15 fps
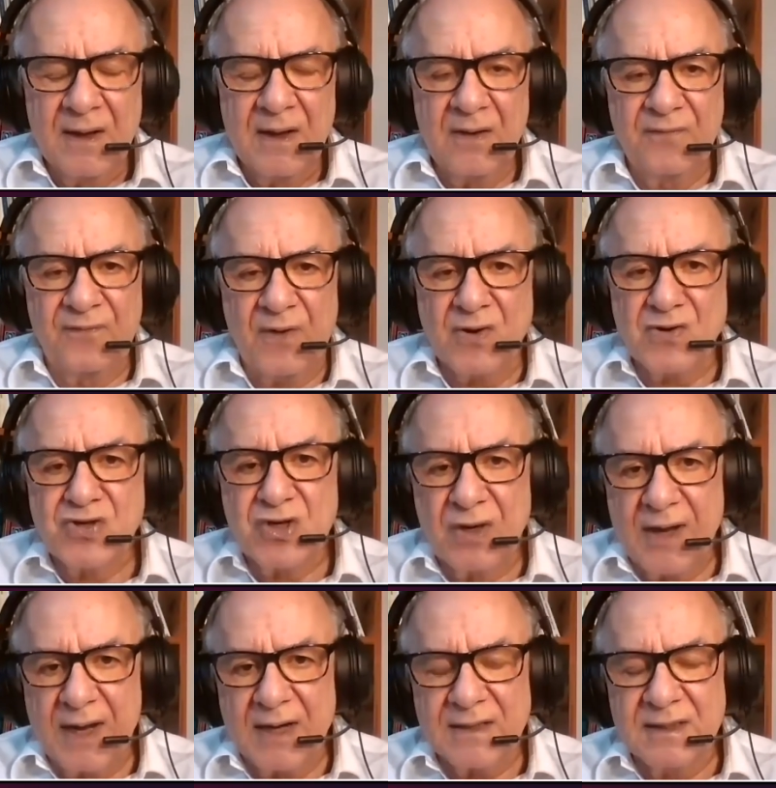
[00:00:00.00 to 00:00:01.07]
the
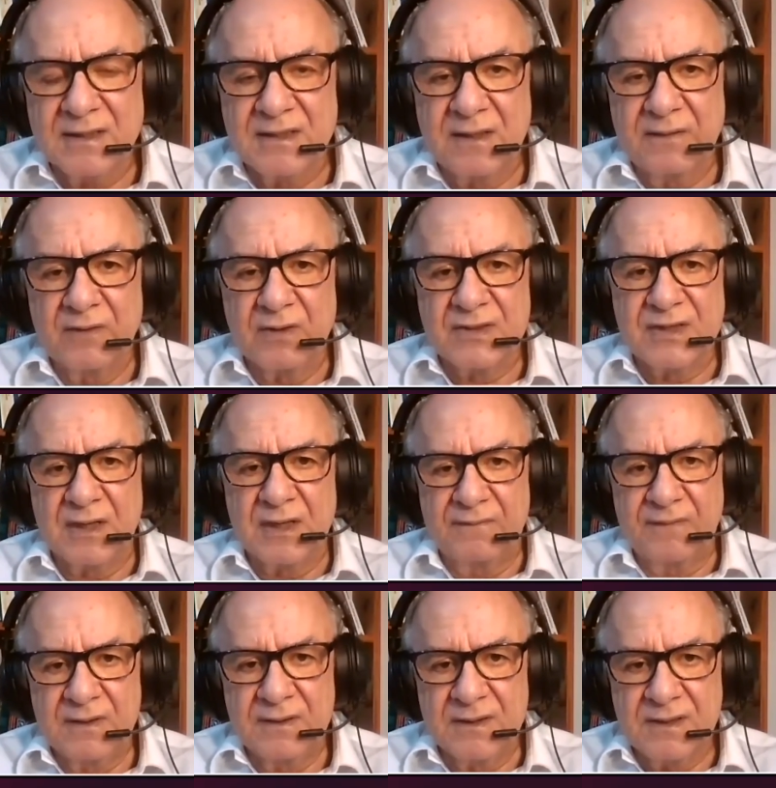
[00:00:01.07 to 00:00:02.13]
functionaries and civil
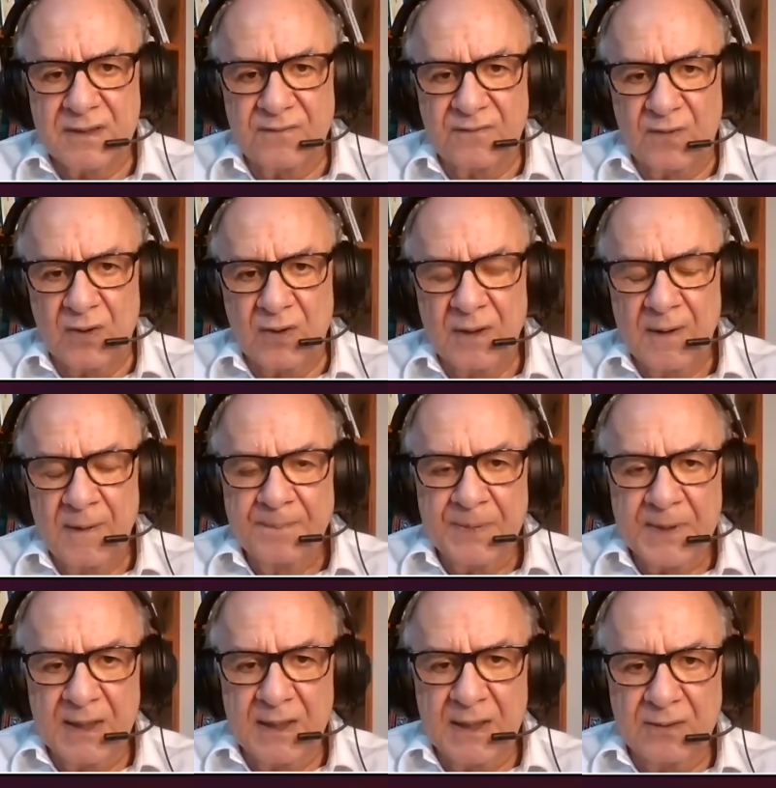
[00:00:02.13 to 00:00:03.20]
servants for
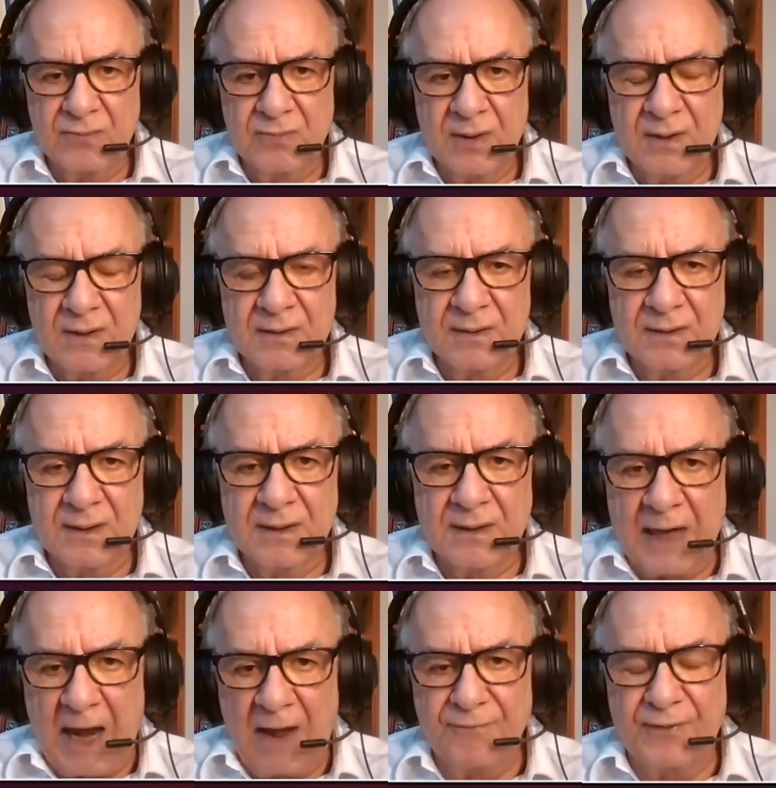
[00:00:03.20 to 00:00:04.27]
uh, the,
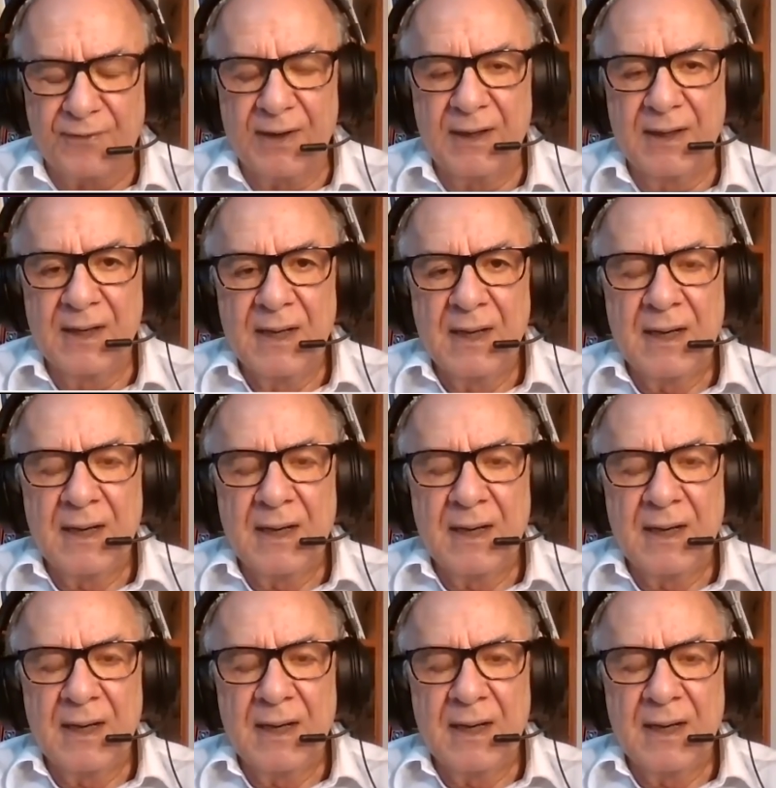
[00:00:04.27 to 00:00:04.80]
the country,